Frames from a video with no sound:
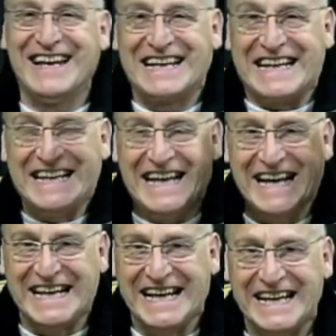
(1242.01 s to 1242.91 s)
like an
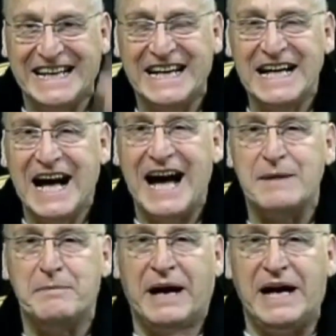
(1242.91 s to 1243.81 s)
idiot, uh,
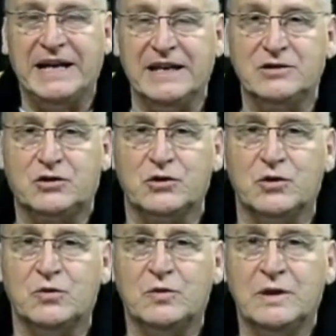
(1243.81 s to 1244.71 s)
I buy
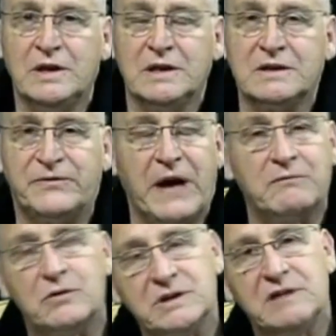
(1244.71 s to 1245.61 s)
into the, I'm
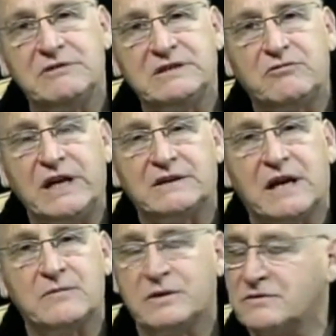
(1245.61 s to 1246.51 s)
going, yeah, he's right.
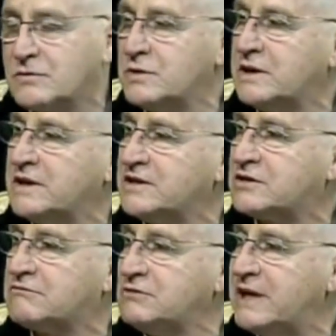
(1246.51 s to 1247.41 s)
That was, we're going to get
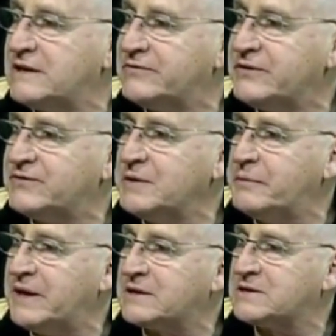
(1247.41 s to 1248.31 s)
screwed out of 50
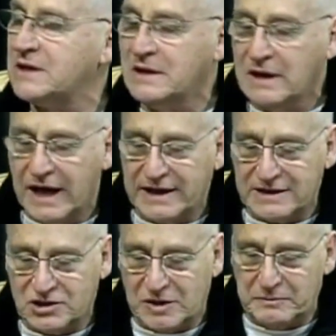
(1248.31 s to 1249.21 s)
bucks. I got
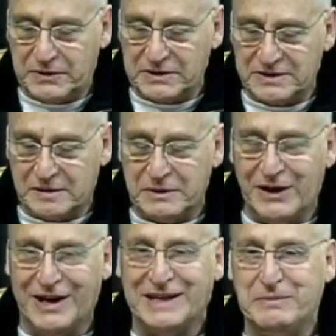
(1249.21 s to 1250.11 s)
to jump on the double
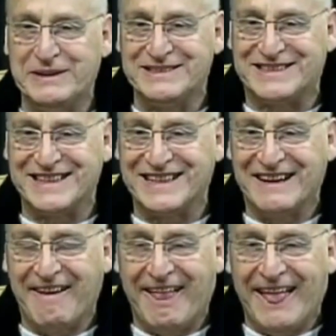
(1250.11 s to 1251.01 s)
occupancy.
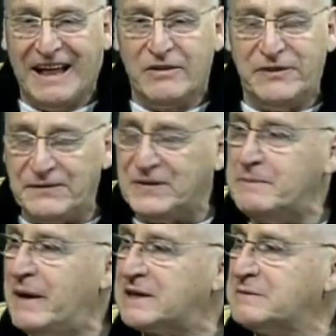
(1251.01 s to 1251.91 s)
50
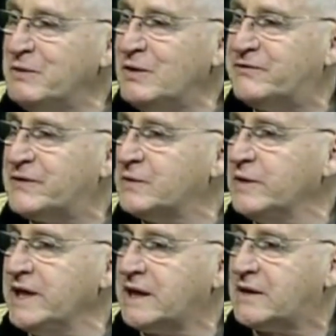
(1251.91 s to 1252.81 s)
bucks more for the
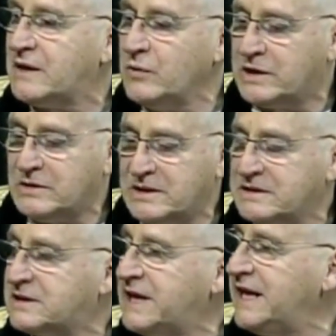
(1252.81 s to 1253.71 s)
week. We could have
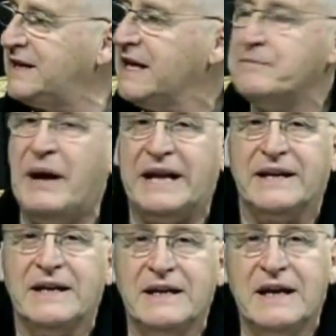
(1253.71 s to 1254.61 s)
stayed. But
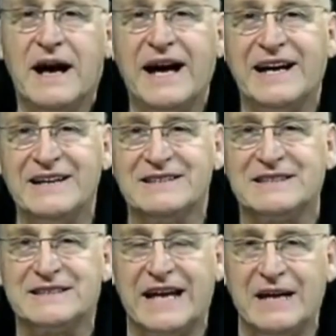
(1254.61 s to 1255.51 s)
I got to
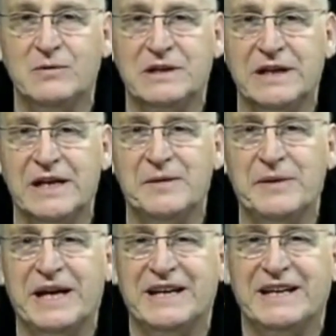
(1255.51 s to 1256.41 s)
stay with him
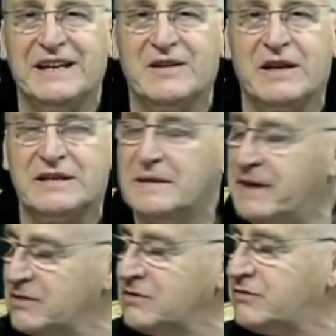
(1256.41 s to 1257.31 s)
and, he, and tell him
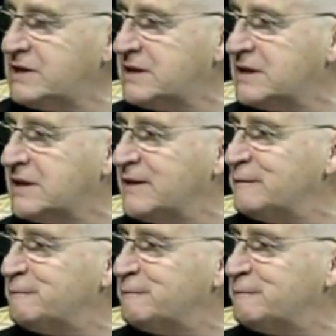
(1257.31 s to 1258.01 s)
how you dress at night.